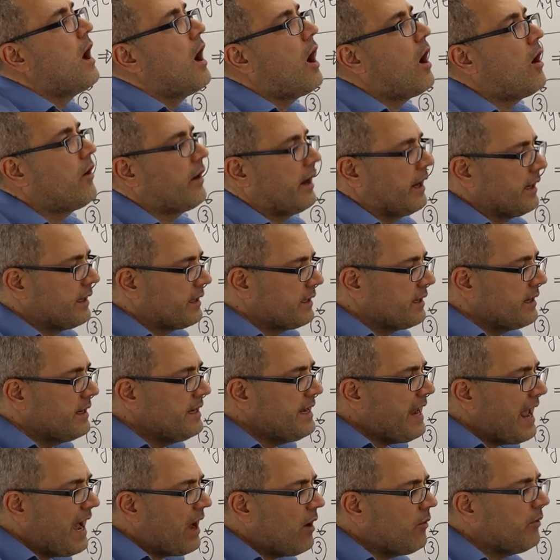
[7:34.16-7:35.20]
All right,
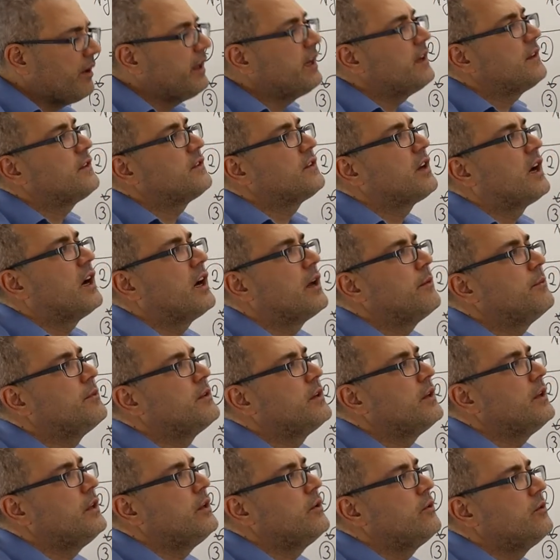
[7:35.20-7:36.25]
now it is time
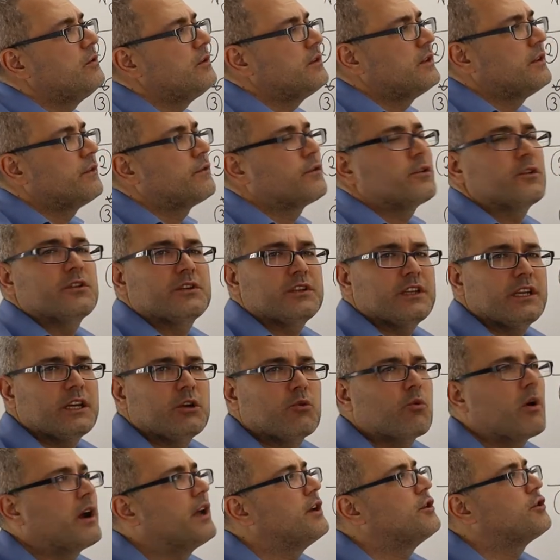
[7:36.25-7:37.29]
to use the first
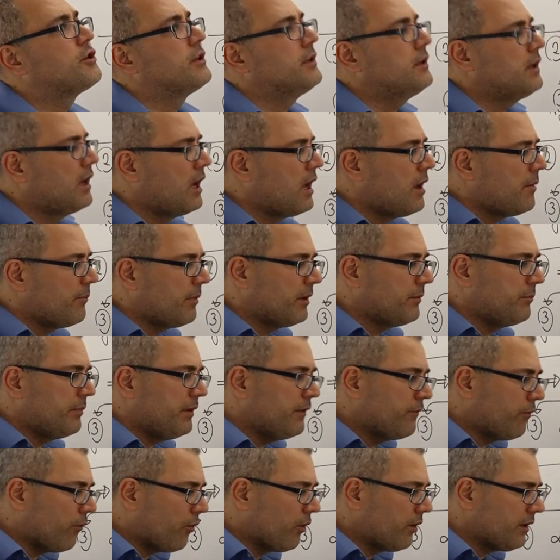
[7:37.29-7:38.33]
equation. But
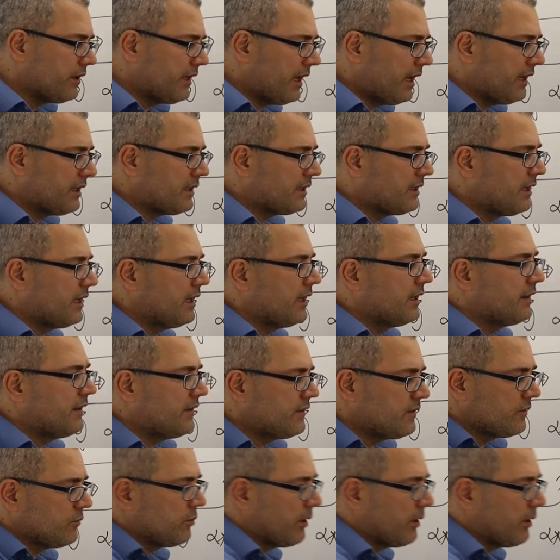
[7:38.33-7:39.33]
before that, this is